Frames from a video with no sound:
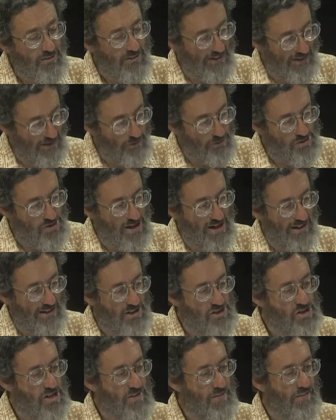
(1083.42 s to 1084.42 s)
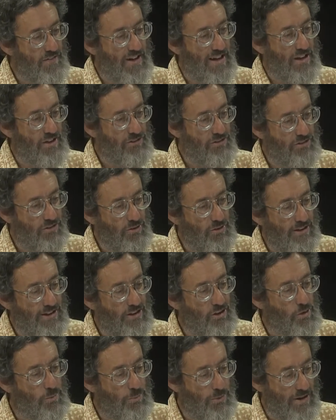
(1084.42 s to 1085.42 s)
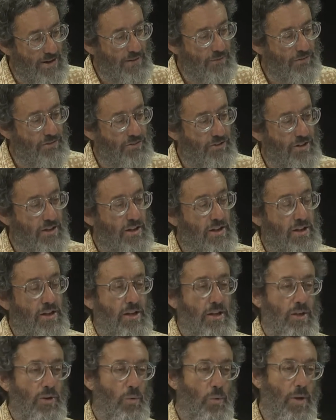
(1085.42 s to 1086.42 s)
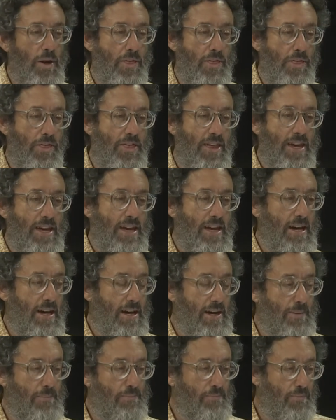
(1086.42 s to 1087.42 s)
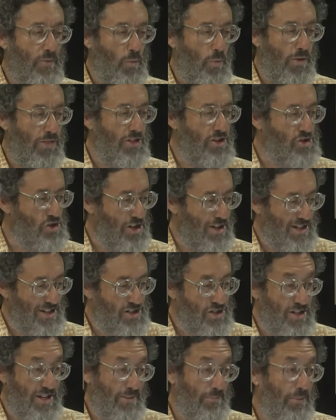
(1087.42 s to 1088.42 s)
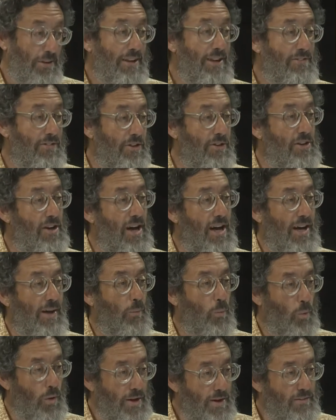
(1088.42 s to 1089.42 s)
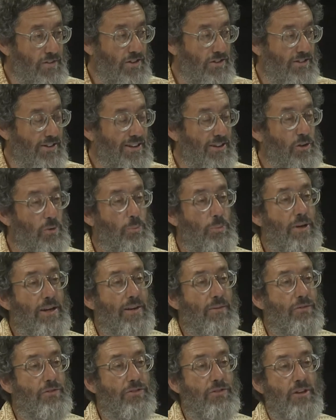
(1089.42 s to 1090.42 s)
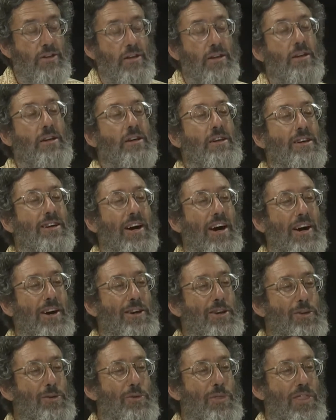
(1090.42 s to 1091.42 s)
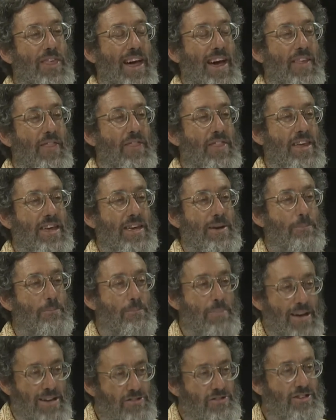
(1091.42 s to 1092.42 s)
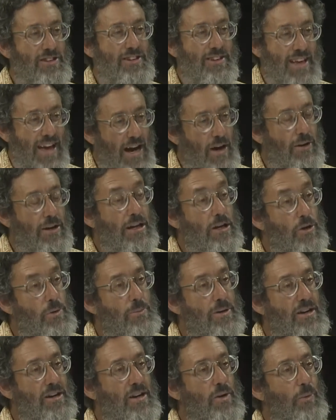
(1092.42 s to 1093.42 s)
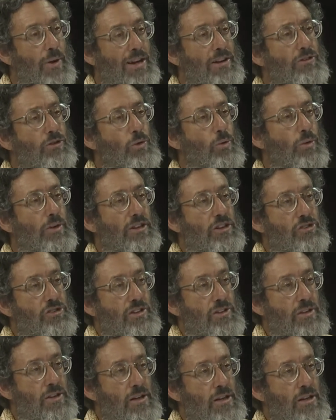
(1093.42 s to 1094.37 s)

legal challenge, he filed two legal briefs with the, um, with the judge. And believe it or not, one of his legal briefs argued that the Benton County Community Rights Coalition